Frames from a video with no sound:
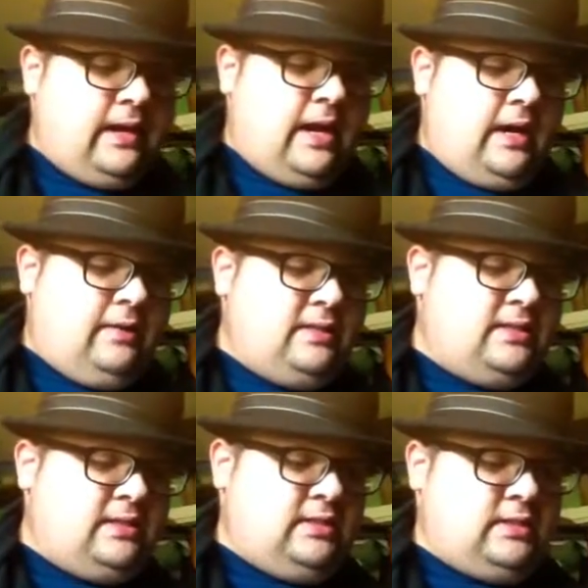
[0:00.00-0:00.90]
How
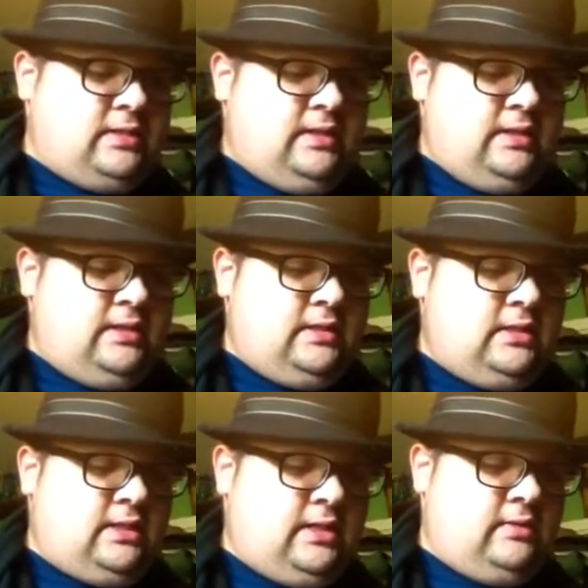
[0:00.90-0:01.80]
sinister are the intentions of the
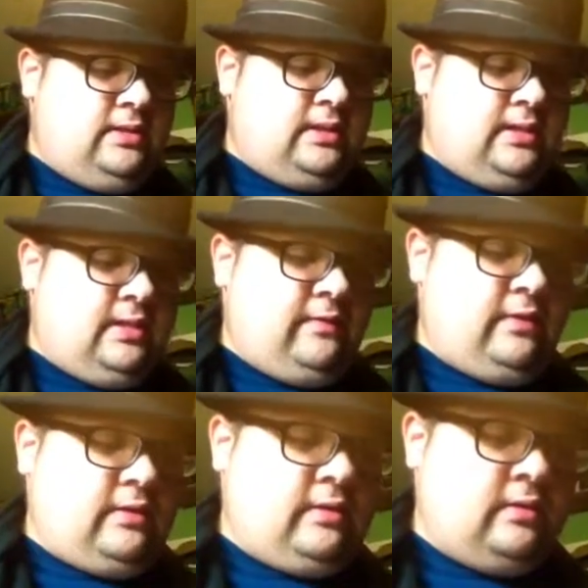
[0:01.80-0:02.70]
shadowy scientific